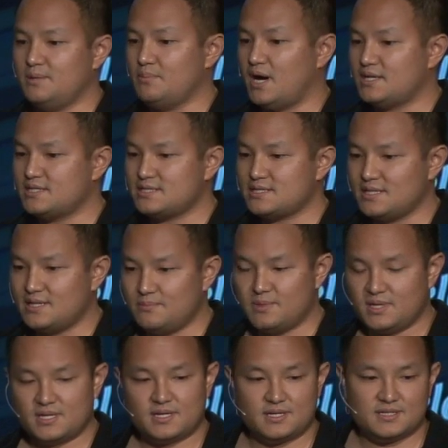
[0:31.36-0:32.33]
modestly
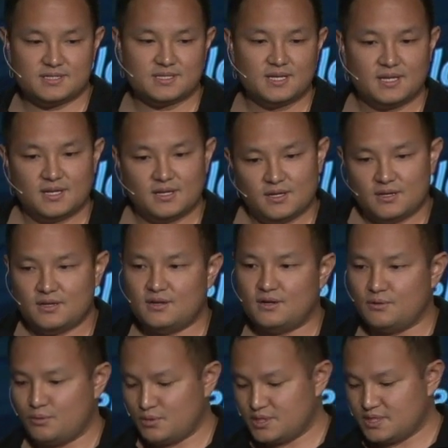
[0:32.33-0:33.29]
because you
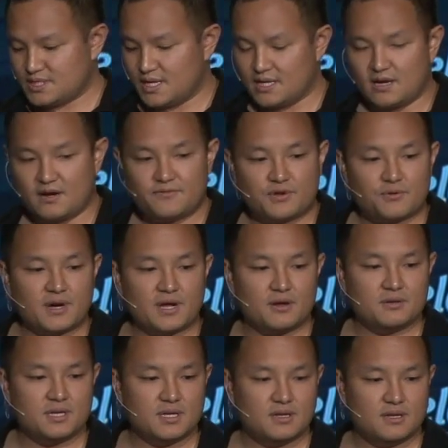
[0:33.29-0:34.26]
know, we're just getting off the ground.